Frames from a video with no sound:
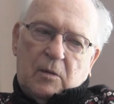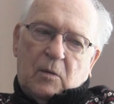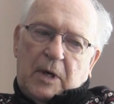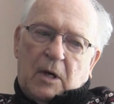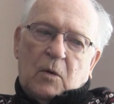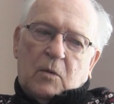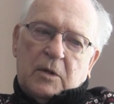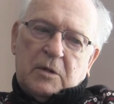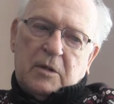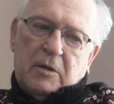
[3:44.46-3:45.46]
Well,
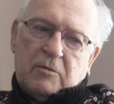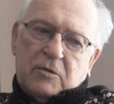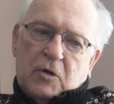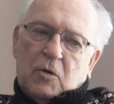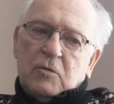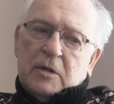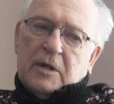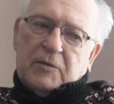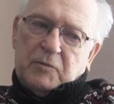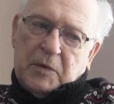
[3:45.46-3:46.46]
once he was old
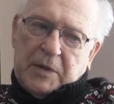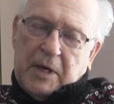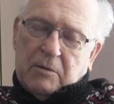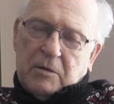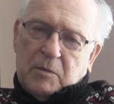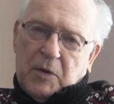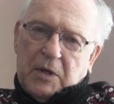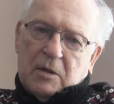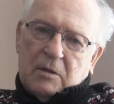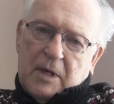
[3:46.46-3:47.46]
enough, but that would have
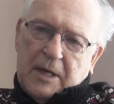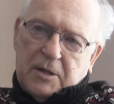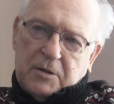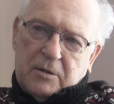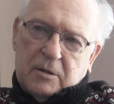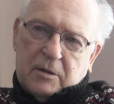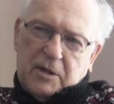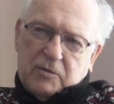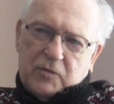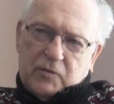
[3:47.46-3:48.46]
been our last year.
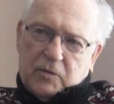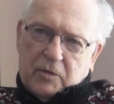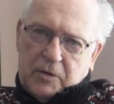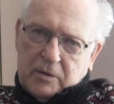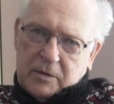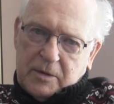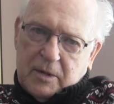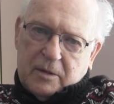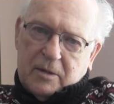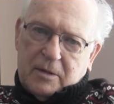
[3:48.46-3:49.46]
He was 4 years
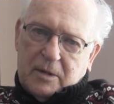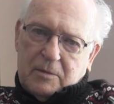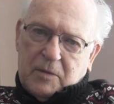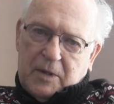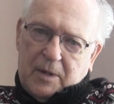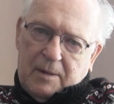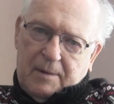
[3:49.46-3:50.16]
younger than me.